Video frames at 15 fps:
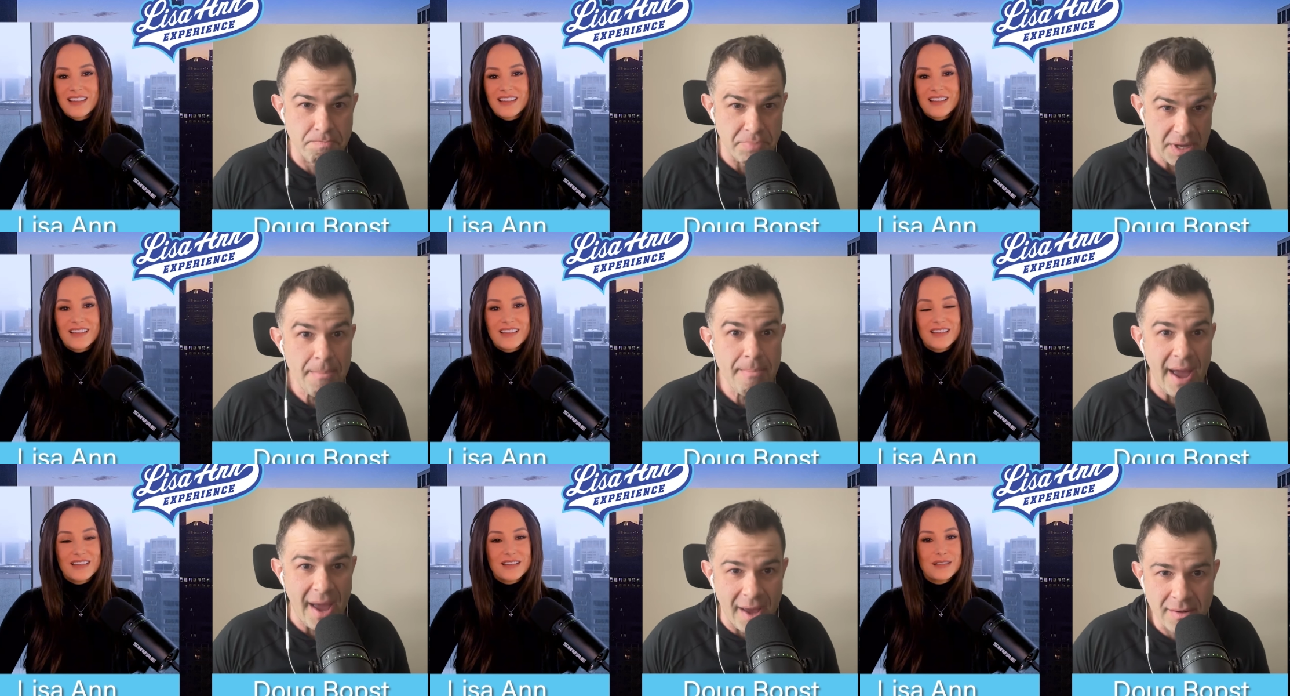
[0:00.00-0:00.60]
Speaker 1: Be a
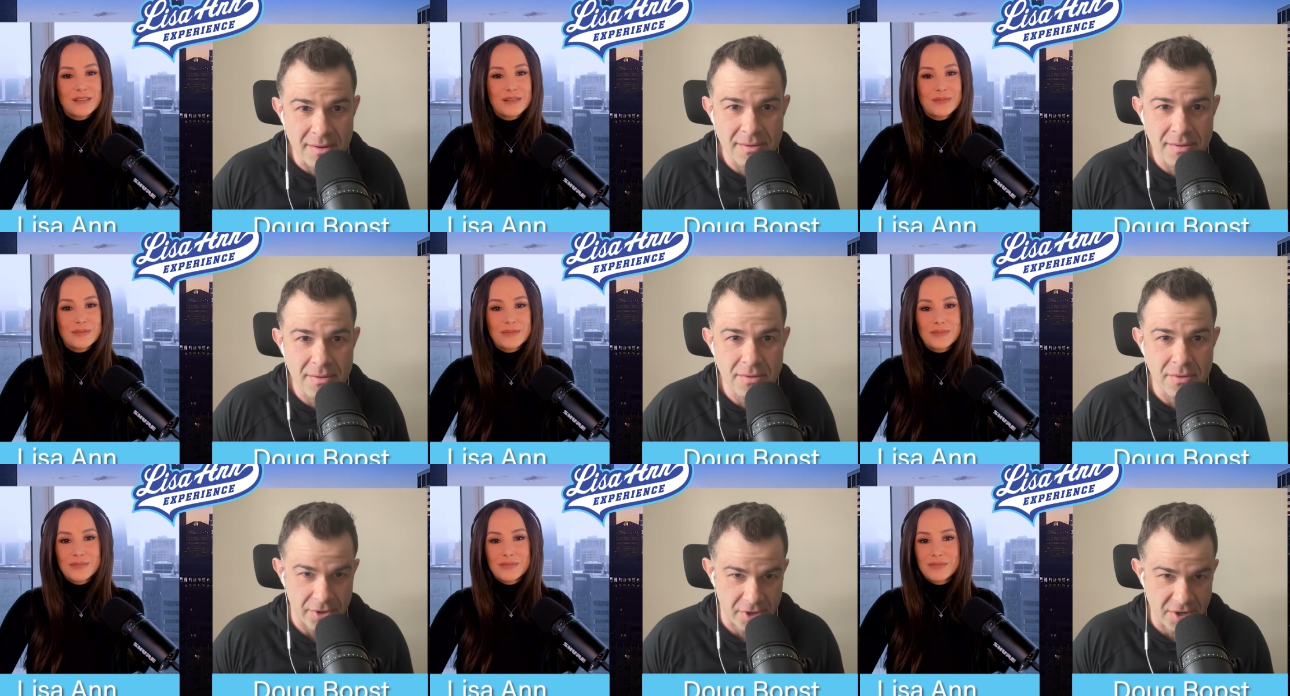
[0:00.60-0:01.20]
man.
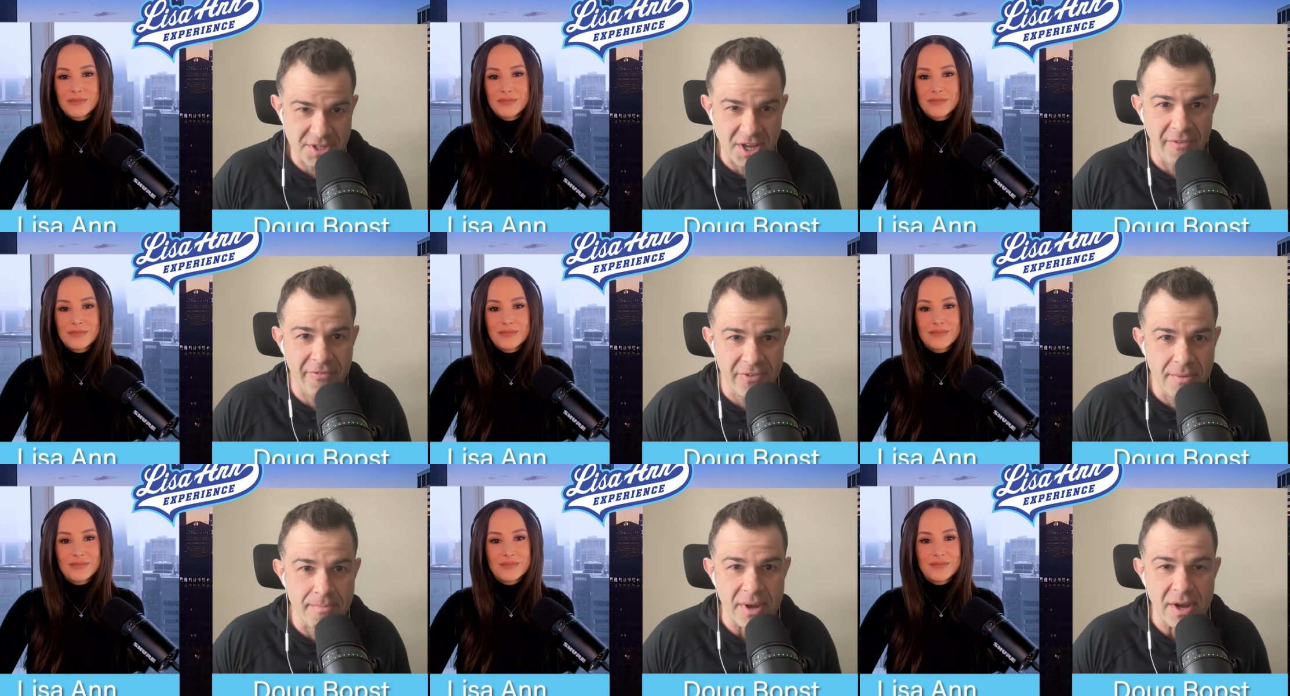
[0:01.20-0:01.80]
Look yourself
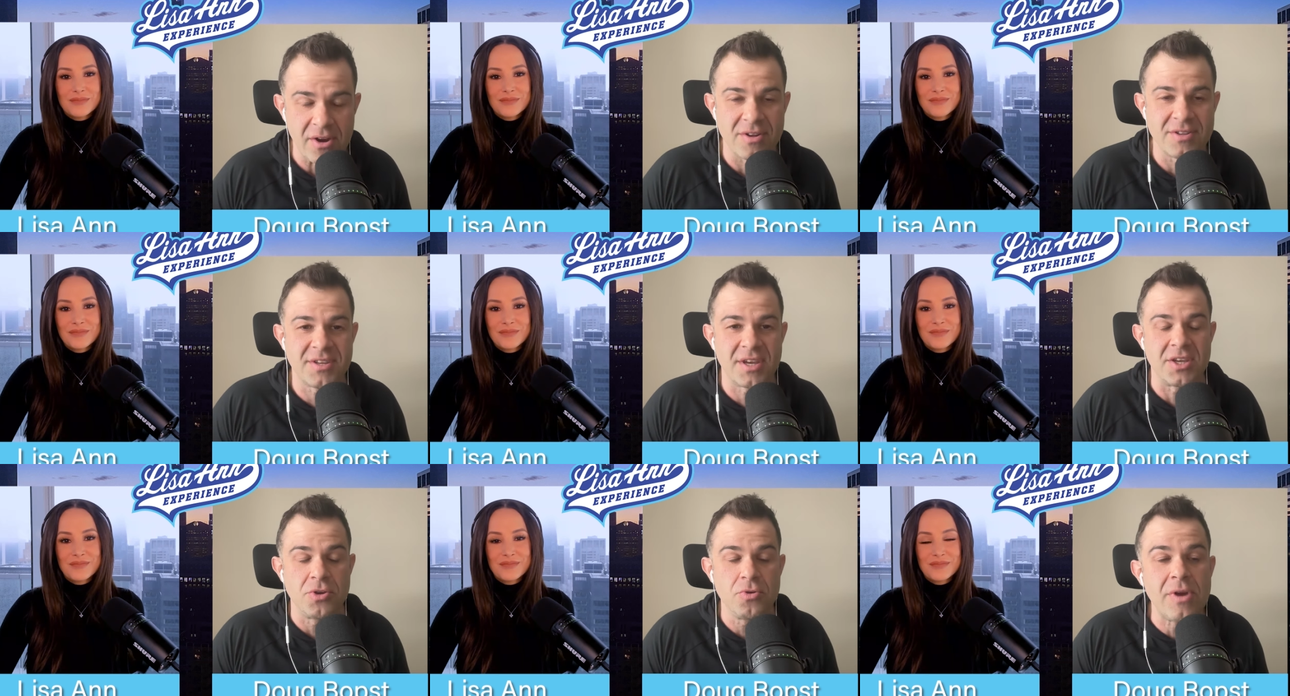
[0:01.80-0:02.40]
in the mirror and
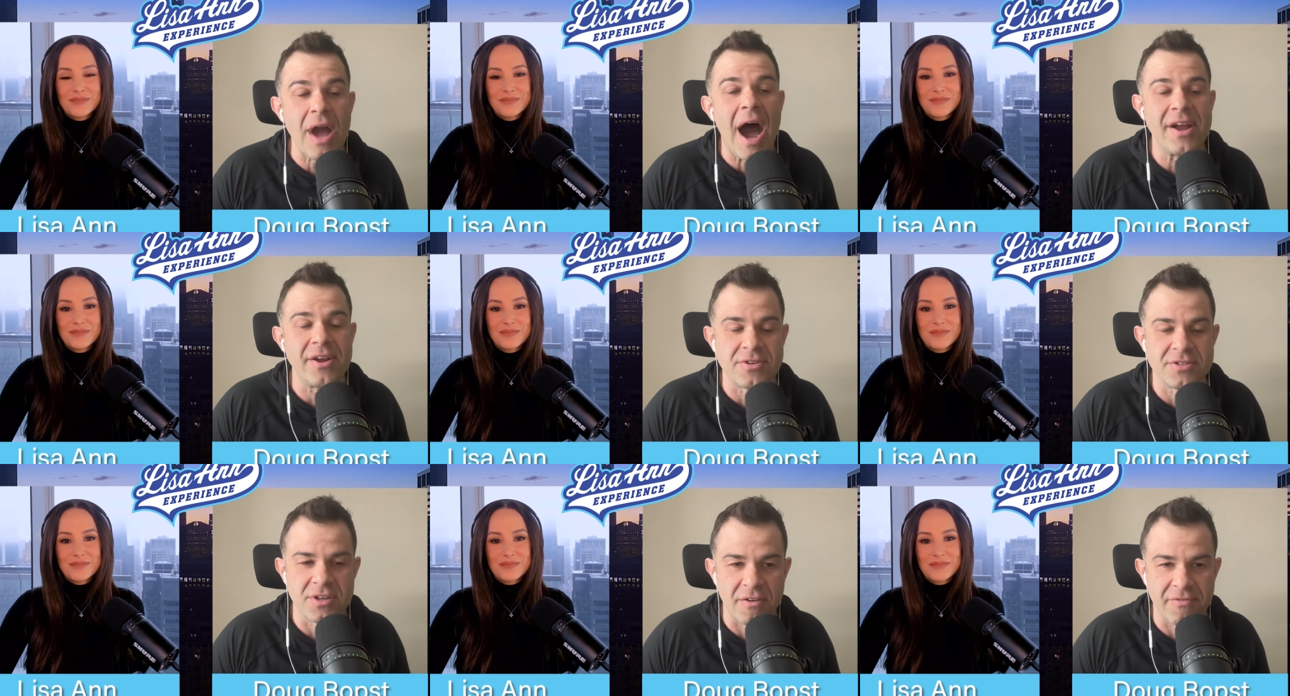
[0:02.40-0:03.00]
say, you got
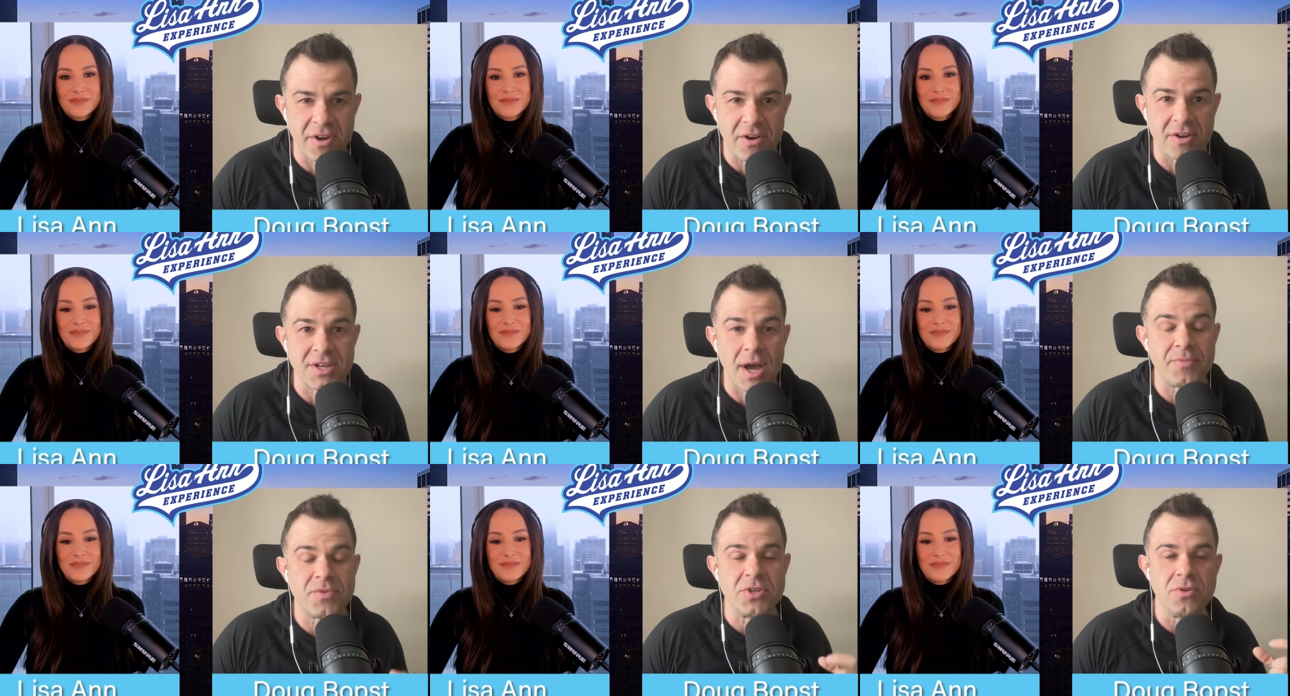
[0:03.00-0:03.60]
yourself here and it's
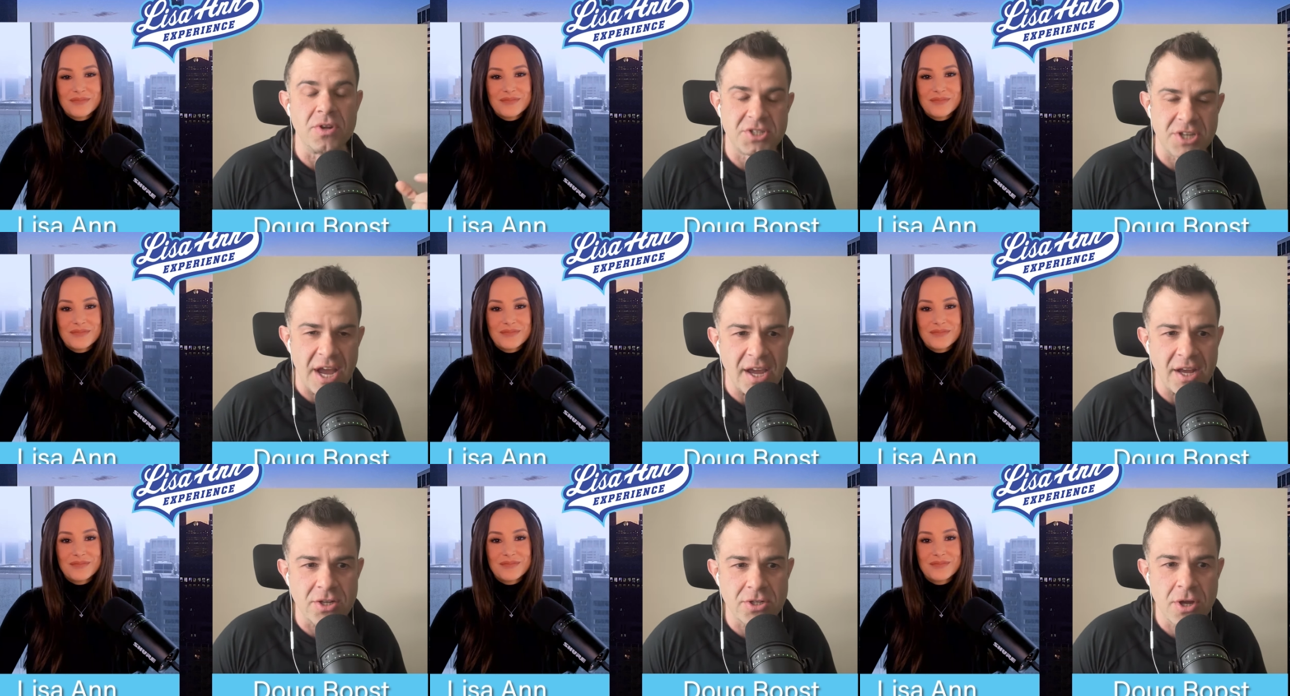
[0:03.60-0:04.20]
up to you to
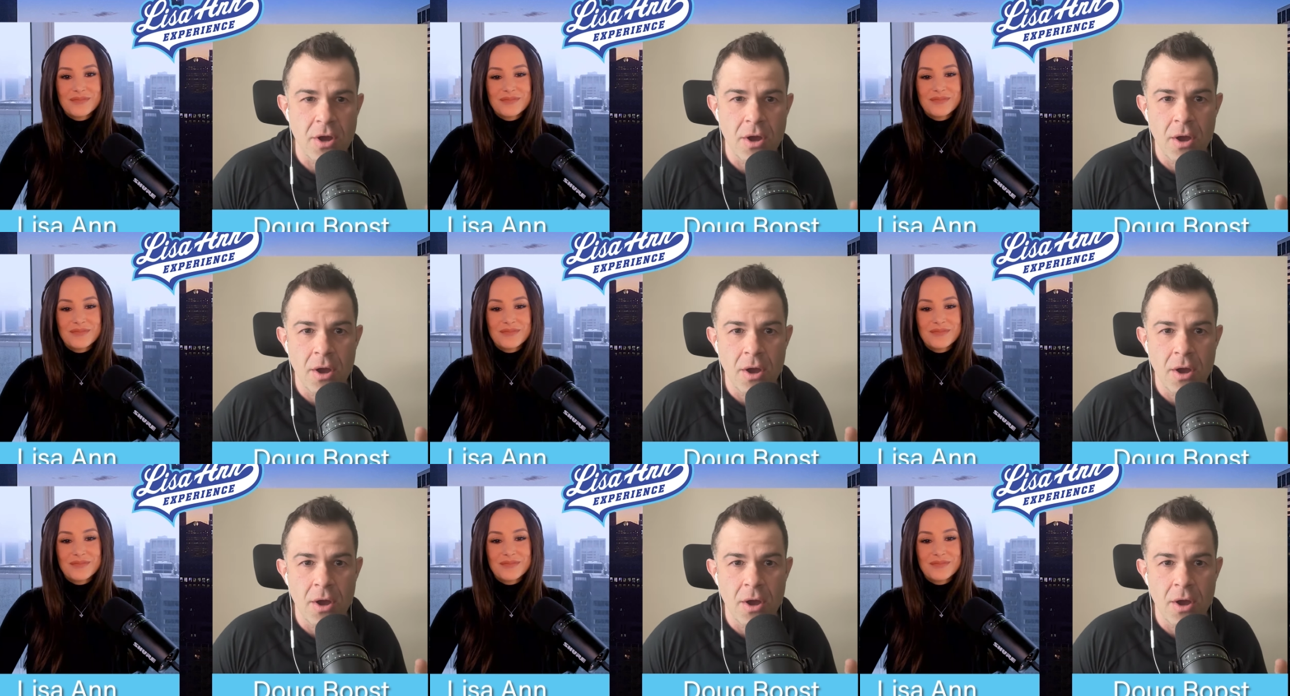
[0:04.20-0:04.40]
change,